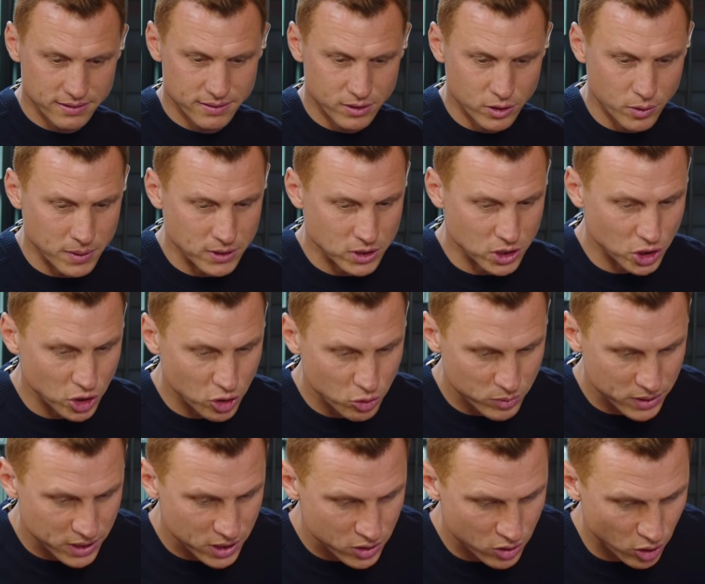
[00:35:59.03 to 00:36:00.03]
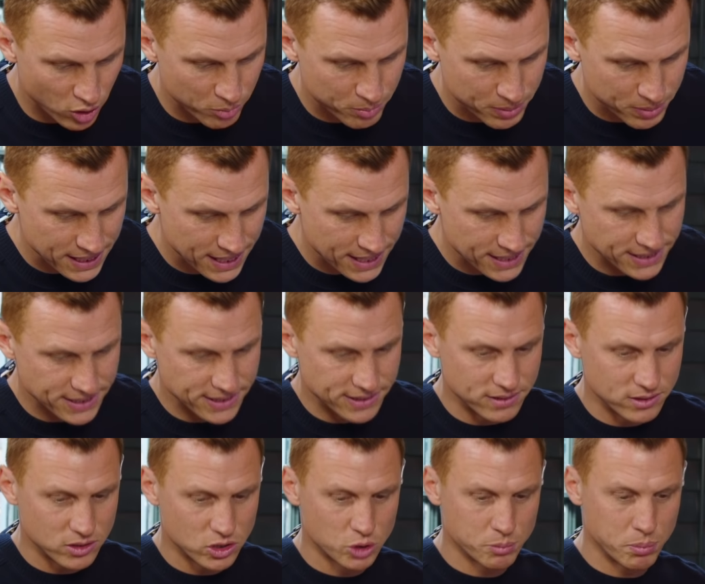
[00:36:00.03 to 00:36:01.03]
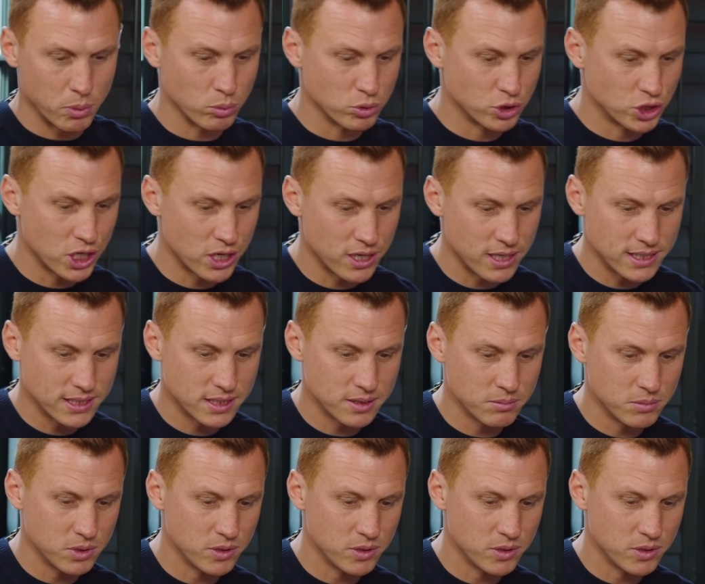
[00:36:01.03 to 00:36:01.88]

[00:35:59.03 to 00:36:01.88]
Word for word: You went to uni, got a A in sports journalism.